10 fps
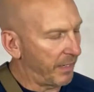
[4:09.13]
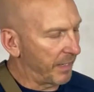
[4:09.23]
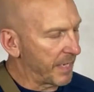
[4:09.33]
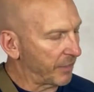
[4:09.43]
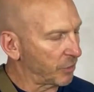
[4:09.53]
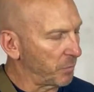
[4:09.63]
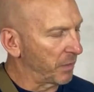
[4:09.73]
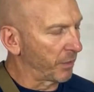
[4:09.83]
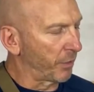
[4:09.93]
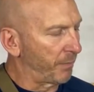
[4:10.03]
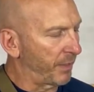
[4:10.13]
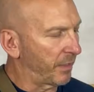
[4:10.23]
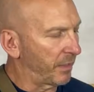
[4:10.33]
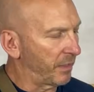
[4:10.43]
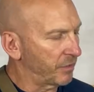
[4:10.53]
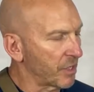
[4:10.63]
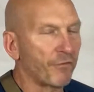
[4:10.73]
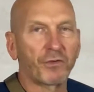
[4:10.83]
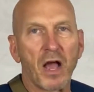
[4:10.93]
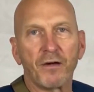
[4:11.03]
And that gives me a little bit of
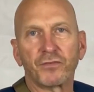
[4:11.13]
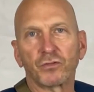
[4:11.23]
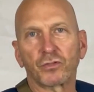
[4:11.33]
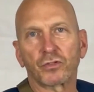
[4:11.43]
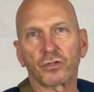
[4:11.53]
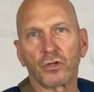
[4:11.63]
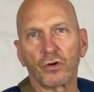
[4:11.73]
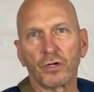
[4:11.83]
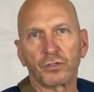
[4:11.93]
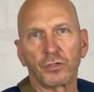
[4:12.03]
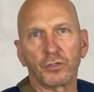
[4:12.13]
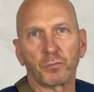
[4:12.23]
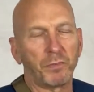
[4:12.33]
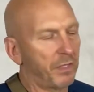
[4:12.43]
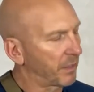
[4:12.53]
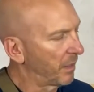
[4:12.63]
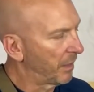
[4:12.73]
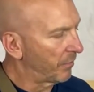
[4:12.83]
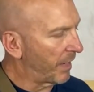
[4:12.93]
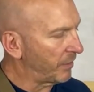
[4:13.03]
self-confidence or security, so to speak,
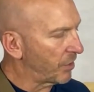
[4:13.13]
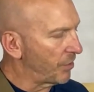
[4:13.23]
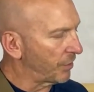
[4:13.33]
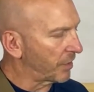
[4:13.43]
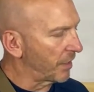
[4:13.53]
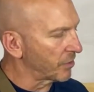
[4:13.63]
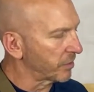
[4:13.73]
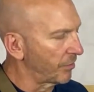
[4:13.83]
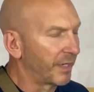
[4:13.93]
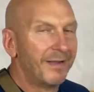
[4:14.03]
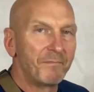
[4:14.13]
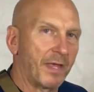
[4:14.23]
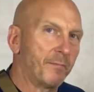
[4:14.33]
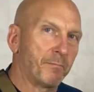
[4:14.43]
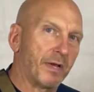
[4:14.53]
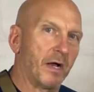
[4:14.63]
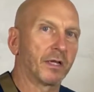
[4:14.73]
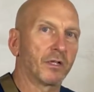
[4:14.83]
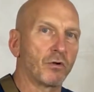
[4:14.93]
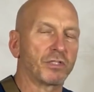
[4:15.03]
right? To know that the gun is loaded. But I'm going
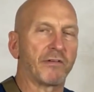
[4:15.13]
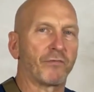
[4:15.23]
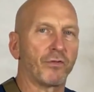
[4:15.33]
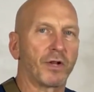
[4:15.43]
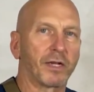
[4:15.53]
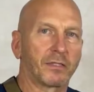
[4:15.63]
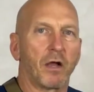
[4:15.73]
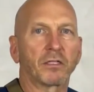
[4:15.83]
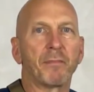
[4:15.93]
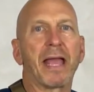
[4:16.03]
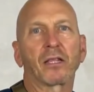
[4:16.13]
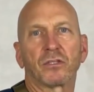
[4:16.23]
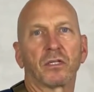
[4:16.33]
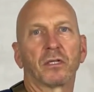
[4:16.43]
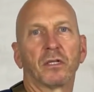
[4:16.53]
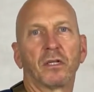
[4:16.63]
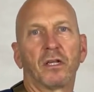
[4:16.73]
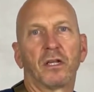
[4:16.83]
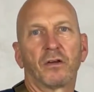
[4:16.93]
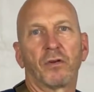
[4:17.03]
to go a step further. I'm going to tug the magazine,
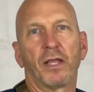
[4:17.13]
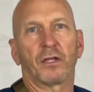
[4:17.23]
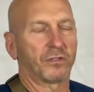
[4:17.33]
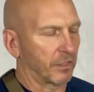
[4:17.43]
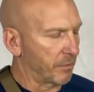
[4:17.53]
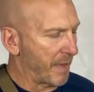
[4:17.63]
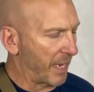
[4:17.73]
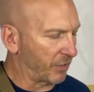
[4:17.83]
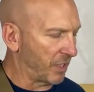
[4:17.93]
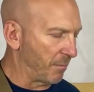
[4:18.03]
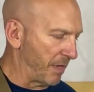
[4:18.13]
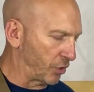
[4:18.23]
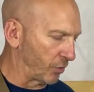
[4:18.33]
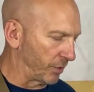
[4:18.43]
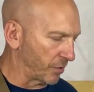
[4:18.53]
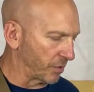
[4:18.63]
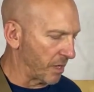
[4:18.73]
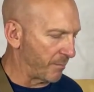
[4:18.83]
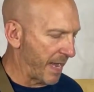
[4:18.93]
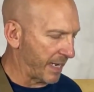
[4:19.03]
right? And I tug the magazine and make sure it doesn't
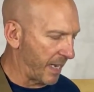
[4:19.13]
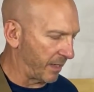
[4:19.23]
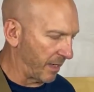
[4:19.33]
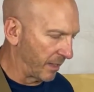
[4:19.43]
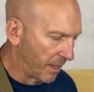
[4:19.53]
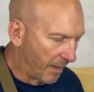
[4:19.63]
come back out again.